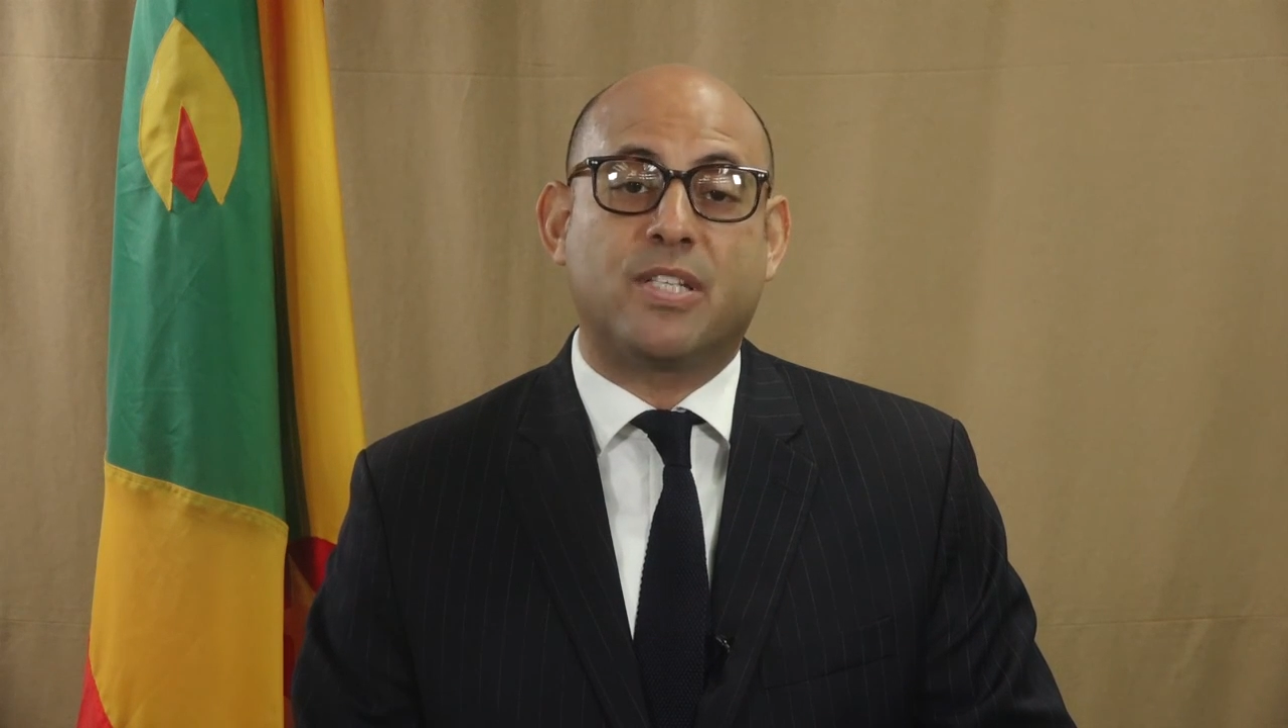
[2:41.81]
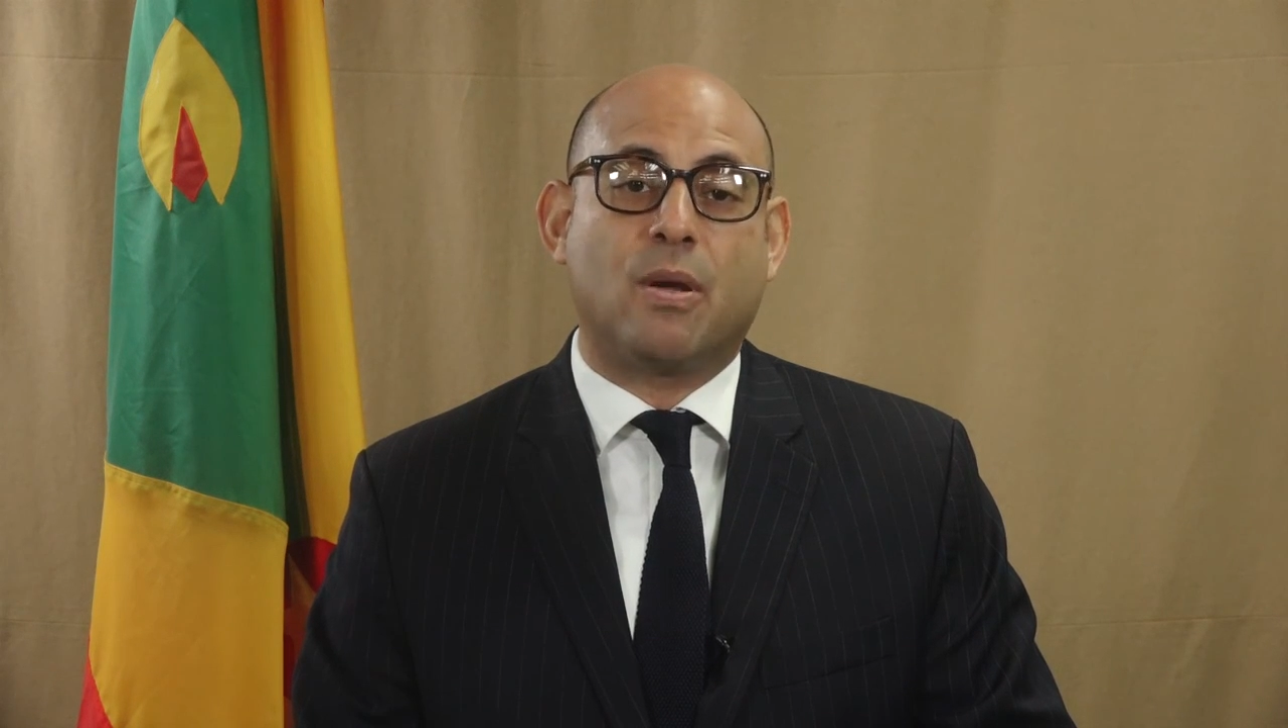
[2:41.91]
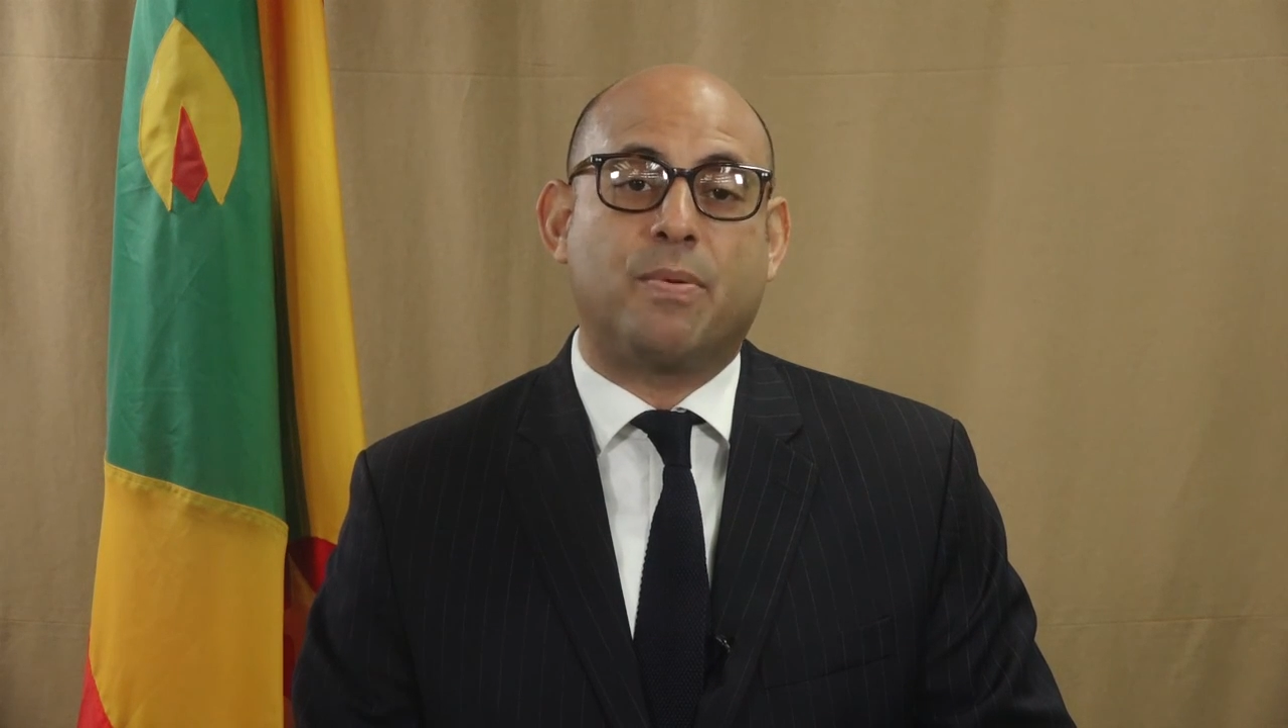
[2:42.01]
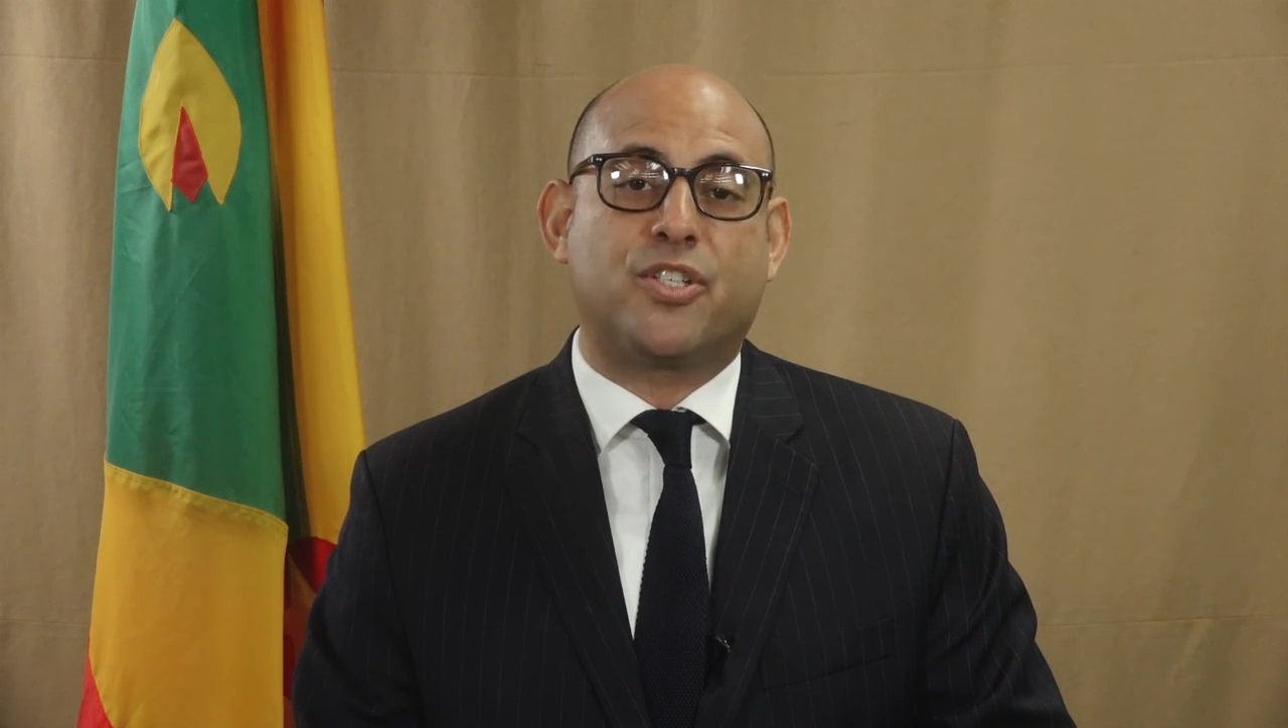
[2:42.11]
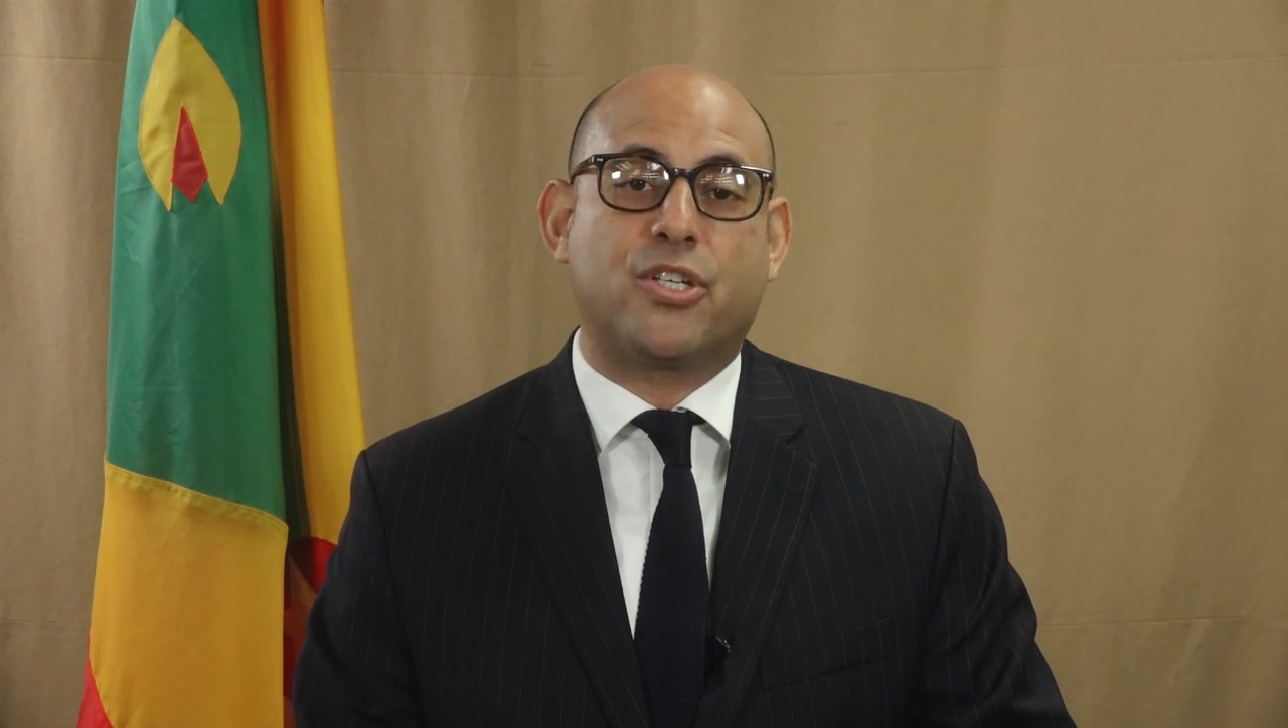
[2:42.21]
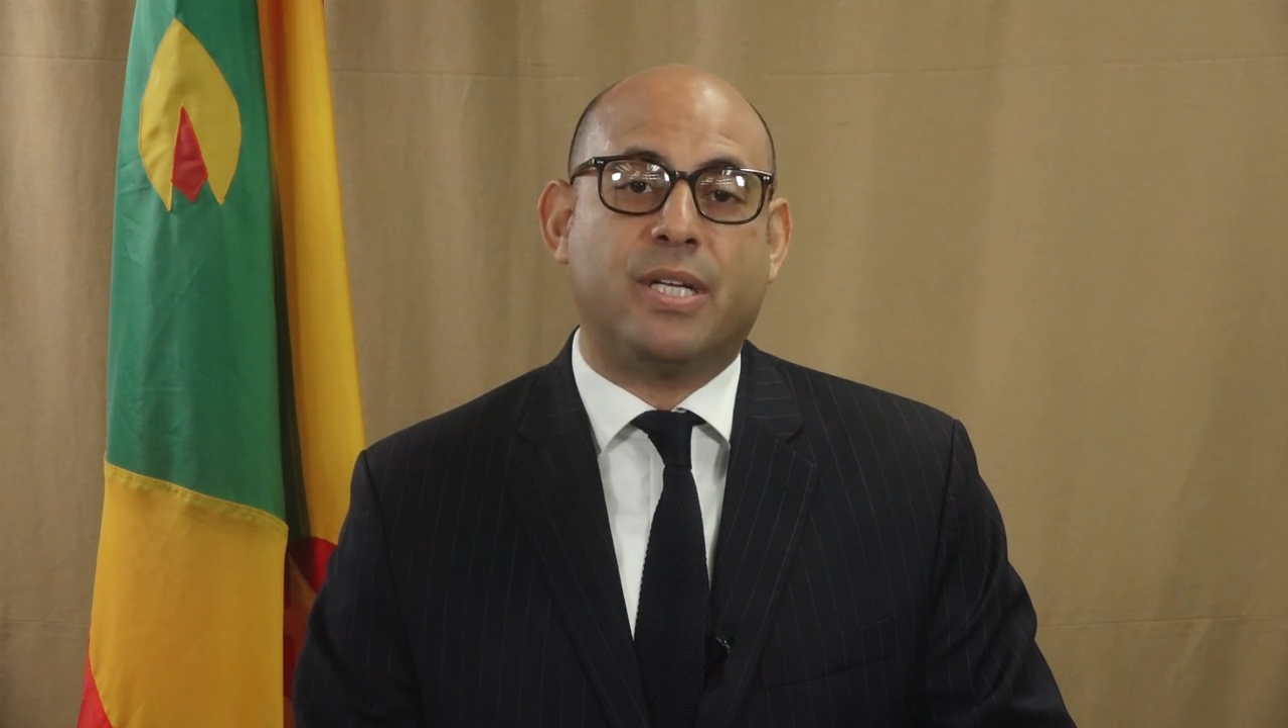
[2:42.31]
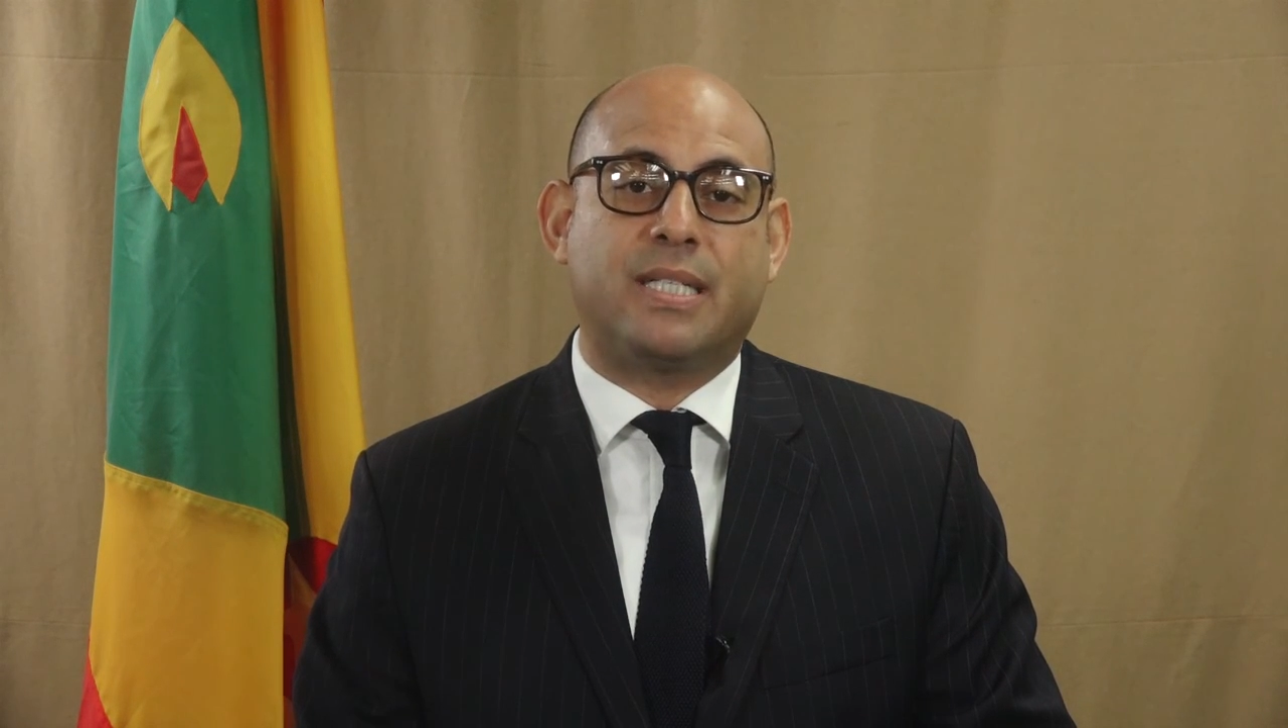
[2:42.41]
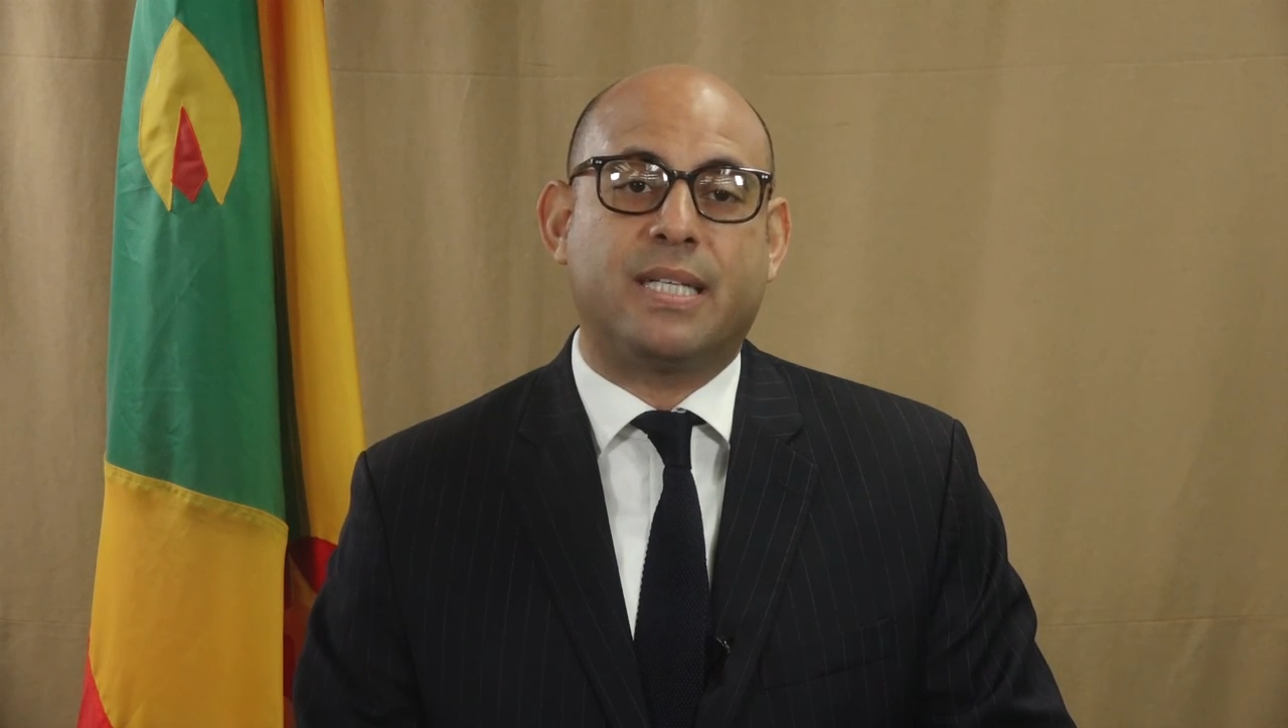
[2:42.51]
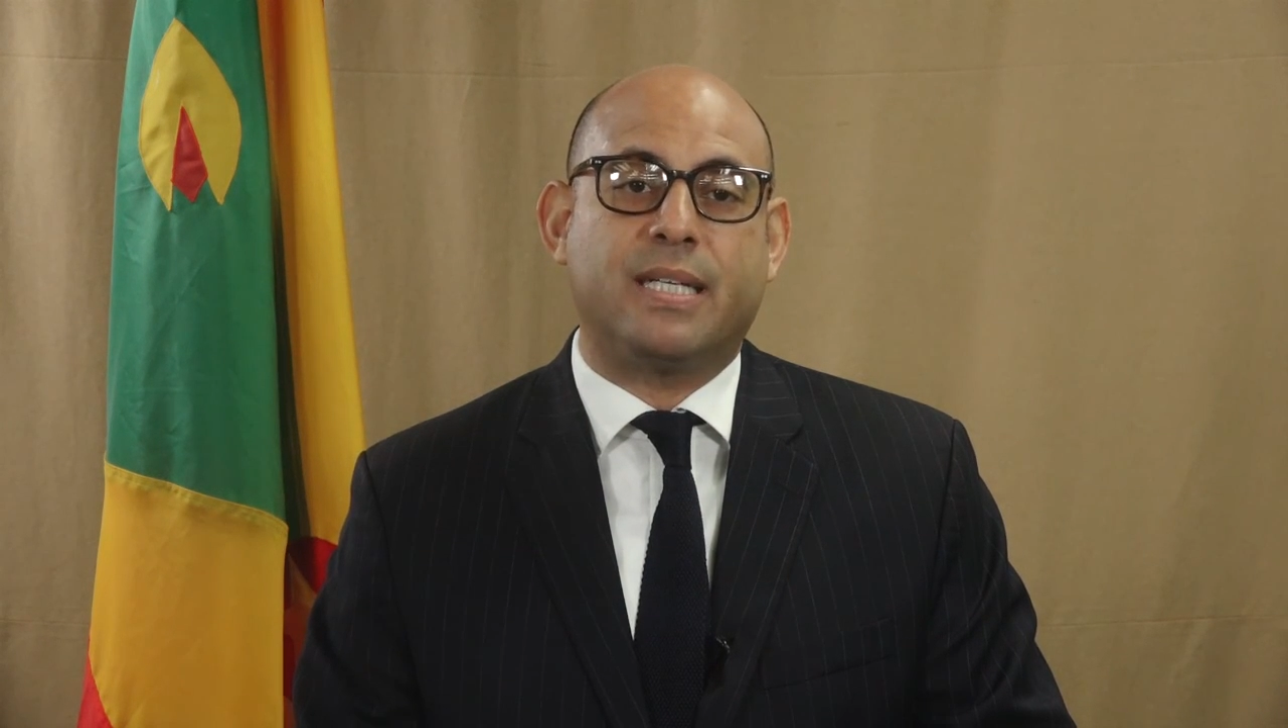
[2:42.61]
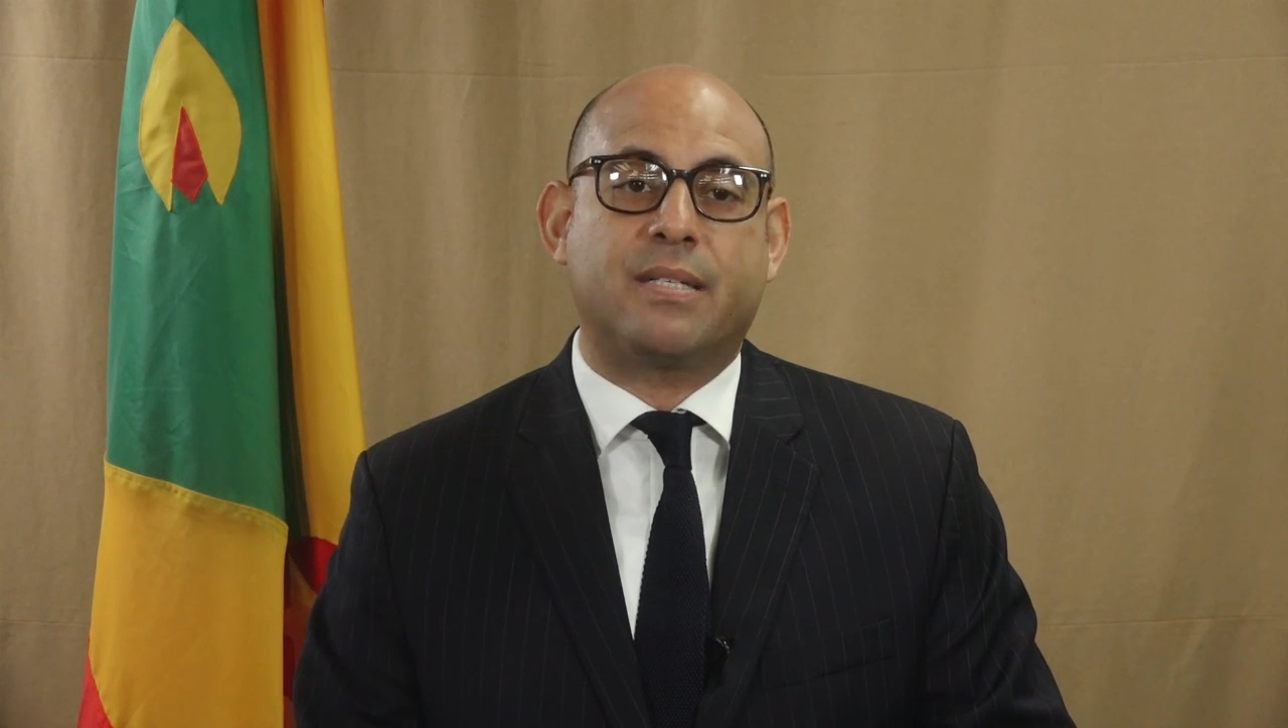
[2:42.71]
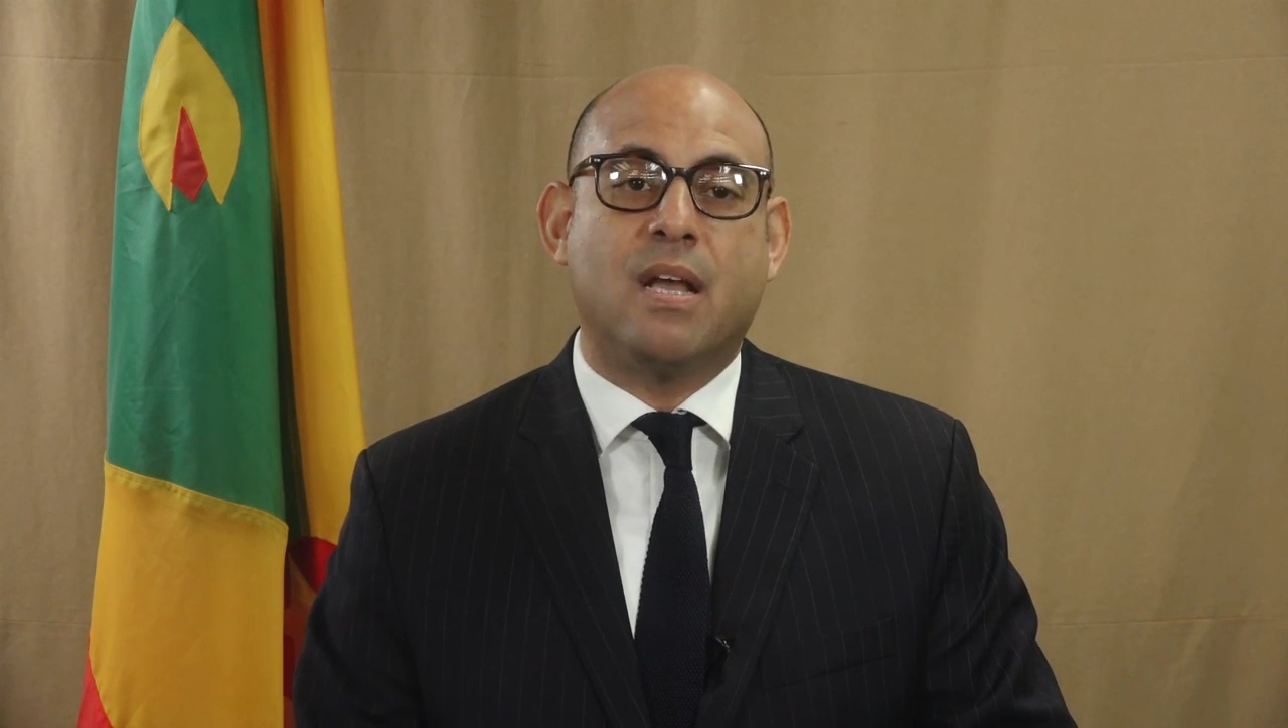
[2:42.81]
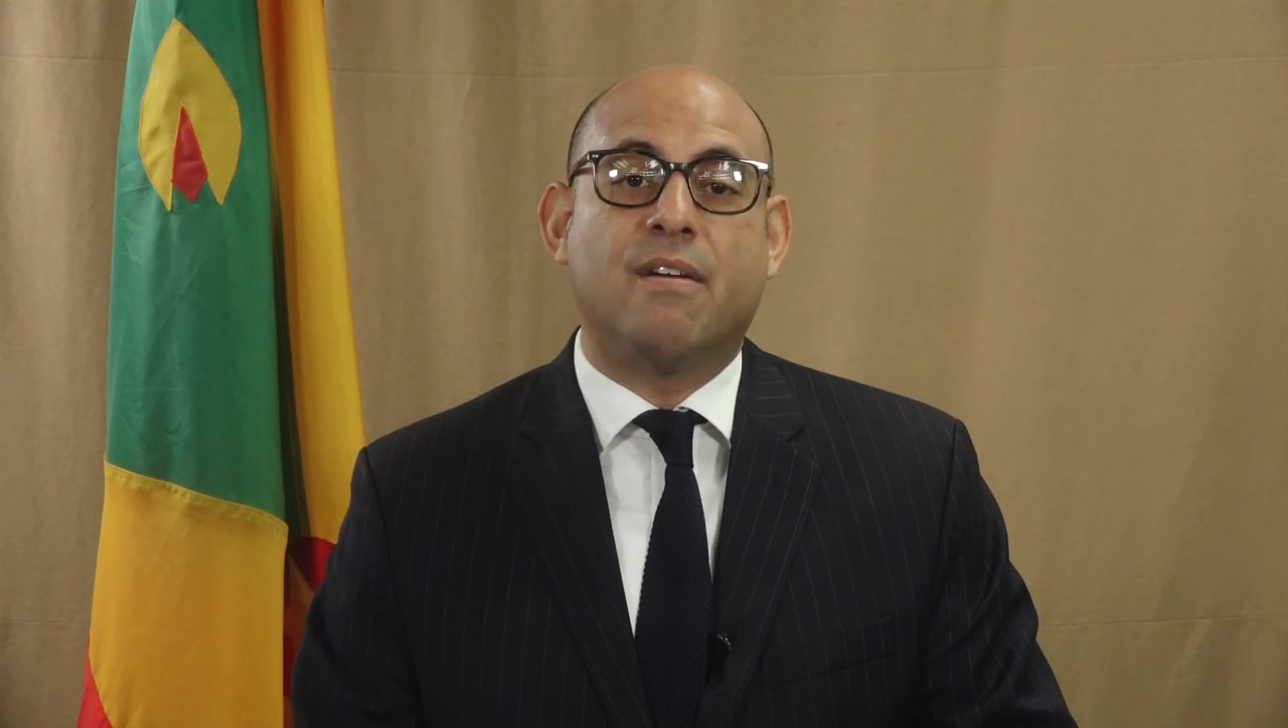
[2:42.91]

opportunities